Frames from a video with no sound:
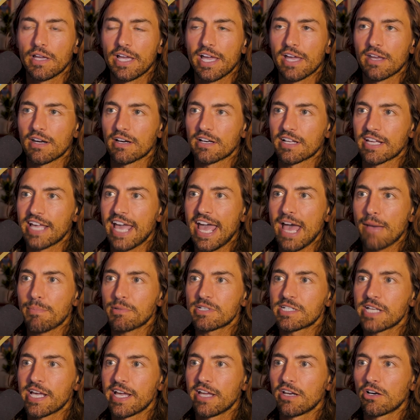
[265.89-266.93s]
and a
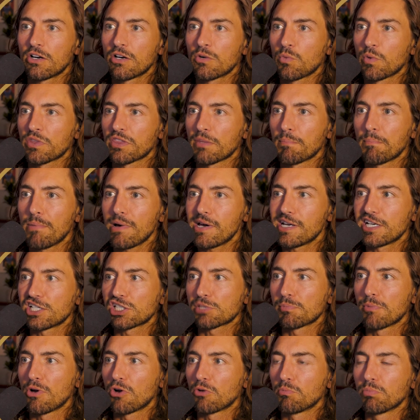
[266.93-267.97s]
decapitator with the
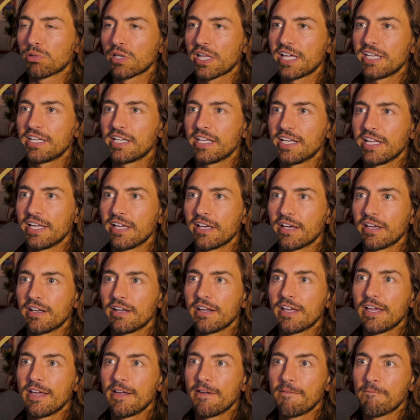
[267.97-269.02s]
punish mode blended in.
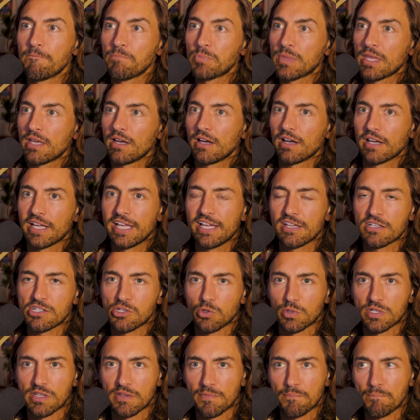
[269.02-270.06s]
Again,
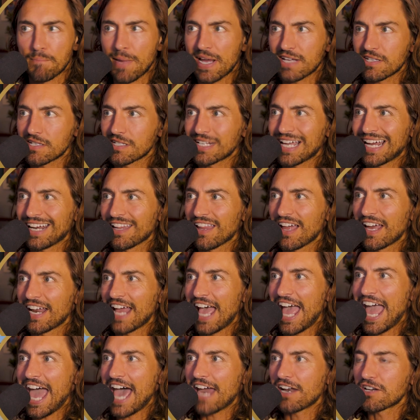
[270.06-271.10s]
so the bass has got a lot
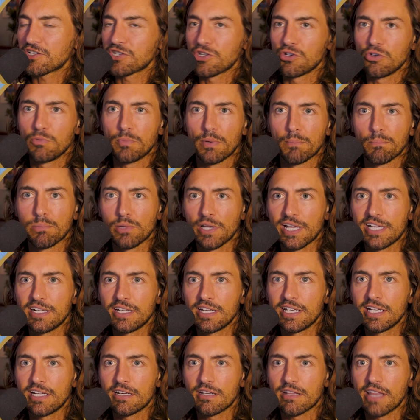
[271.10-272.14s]
of attitude, but
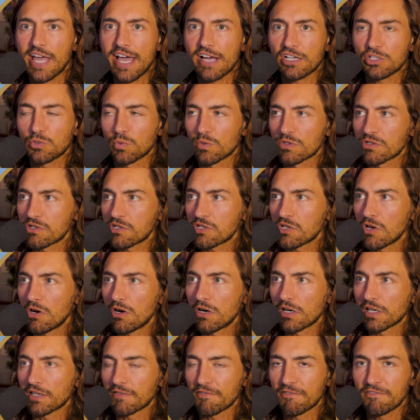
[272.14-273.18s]
blended into the actual
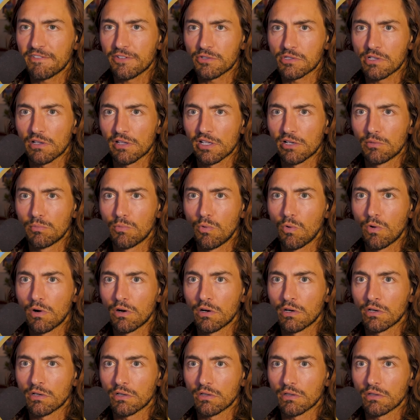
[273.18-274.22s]
song, it feels a little
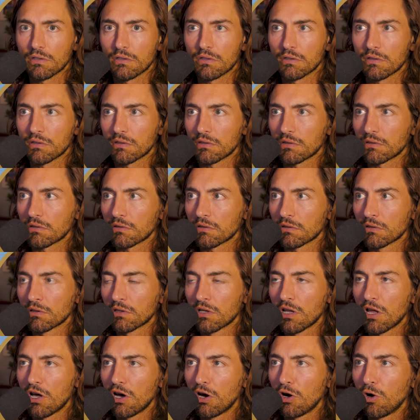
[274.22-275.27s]
more
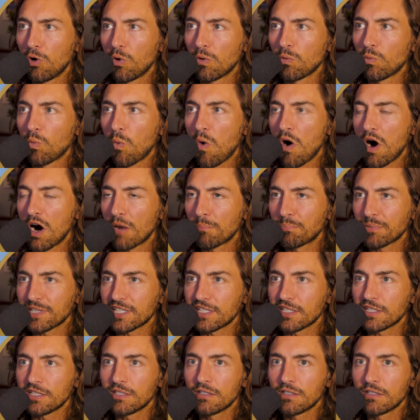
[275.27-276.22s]
low, wompy,